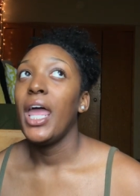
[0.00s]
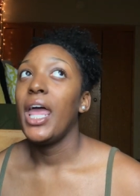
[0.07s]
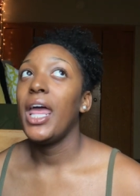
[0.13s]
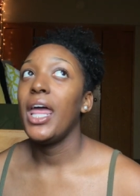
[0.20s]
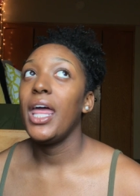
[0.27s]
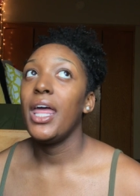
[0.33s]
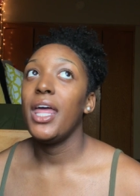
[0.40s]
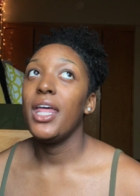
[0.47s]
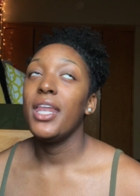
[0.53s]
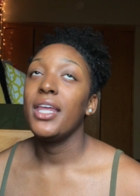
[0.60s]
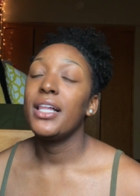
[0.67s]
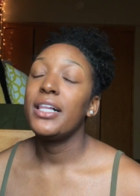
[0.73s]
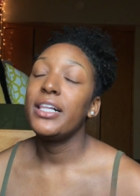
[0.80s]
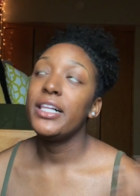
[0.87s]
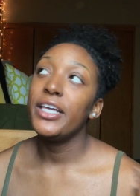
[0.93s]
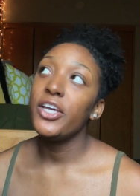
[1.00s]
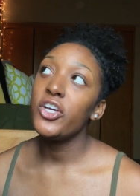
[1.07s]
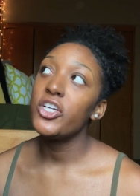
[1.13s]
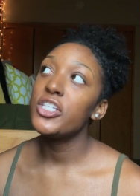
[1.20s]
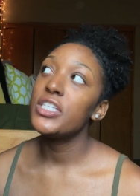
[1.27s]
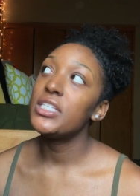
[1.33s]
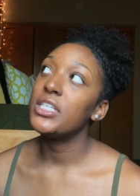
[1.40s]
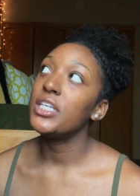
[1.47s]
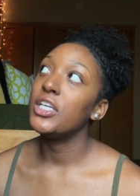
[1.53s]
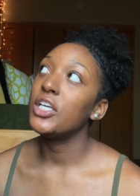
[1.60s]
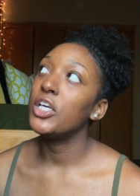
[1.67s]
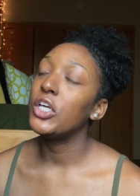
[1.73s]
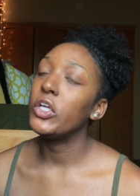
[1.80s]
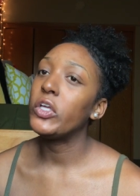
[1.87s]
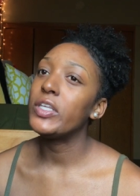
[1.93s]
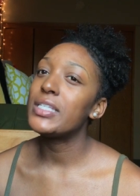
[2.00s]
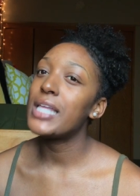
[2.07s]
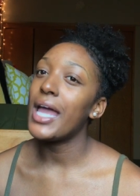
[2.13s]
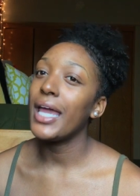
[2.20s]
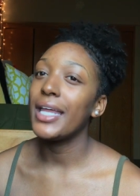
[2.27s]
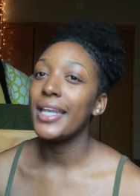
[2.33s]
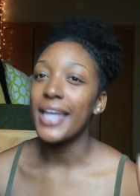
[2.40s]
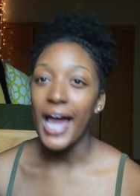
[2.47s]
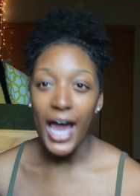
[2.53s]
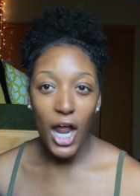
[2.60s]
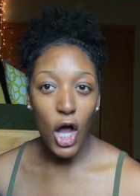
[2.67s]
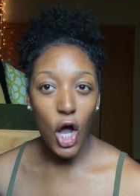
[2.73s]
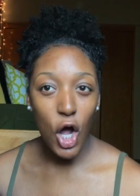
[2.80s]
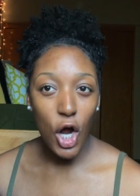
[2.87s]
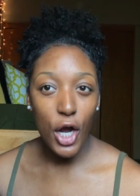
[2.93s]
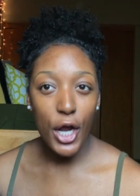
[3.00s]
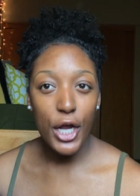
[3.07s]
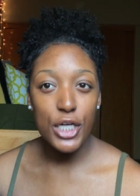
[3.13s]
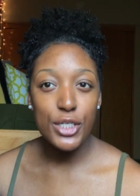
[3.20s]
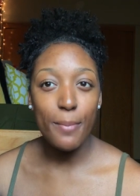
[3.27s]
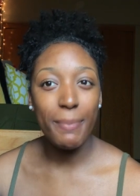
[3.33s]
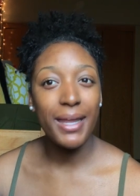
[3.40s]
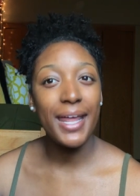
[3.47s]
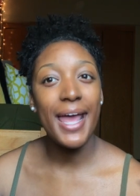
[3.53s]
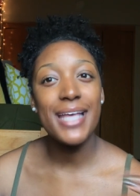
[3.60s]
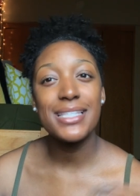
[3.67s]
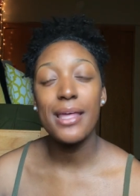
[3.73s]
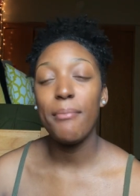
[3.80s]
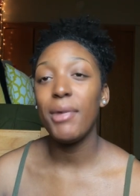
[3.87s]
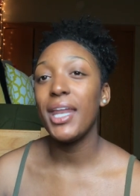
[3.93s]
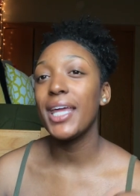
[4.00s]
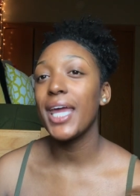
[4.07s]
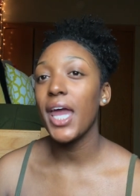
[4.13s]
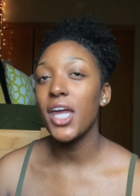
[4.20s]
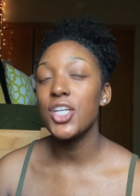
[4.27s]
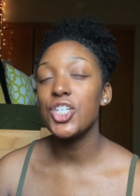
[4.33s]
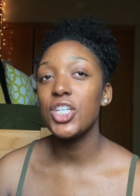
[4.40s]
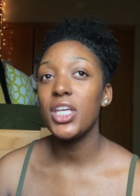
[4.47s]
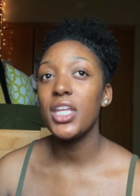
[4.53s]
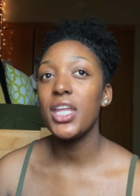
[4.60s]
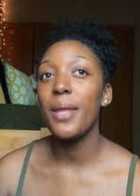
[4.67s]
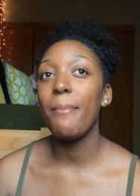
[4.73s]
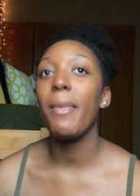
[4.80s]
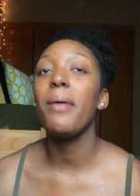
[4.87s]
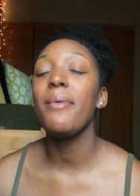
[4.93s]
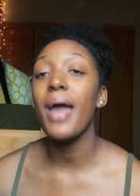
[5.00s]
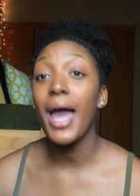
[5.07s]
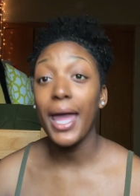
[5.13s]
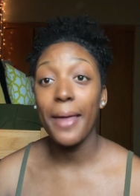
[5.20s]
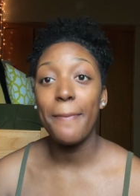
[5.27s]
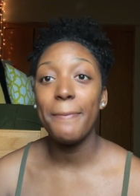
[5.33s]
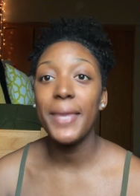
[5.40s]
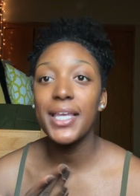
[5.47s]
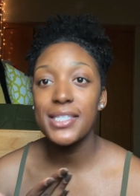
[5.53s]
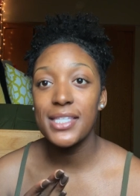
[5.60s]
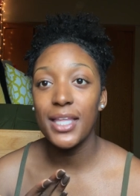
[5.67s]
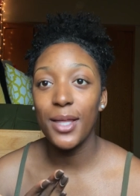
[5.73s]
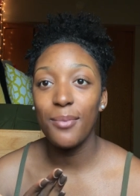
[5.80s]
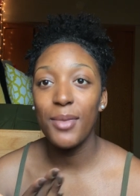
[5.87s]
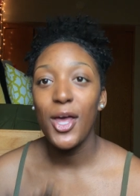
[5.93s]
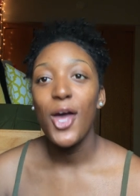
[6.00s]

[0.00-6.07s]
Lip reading: and Clearasil is like not harsh, but it has that medication in it, maybe I can mix them.